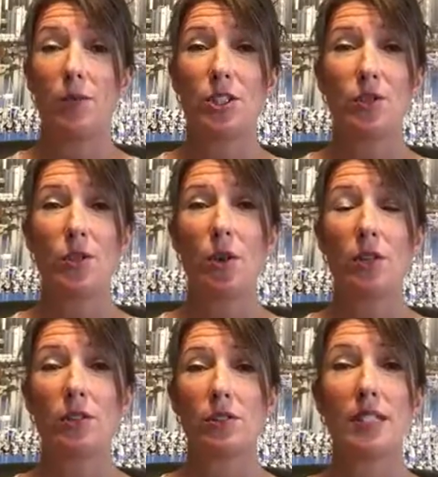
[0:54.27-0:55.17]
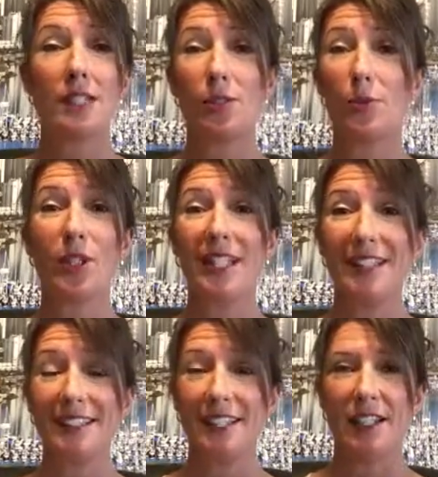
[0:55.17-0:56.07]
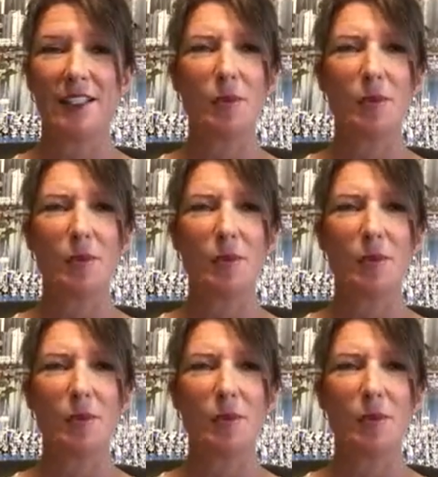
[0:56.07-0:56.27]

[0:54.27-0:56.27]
which of course doesn't really exist.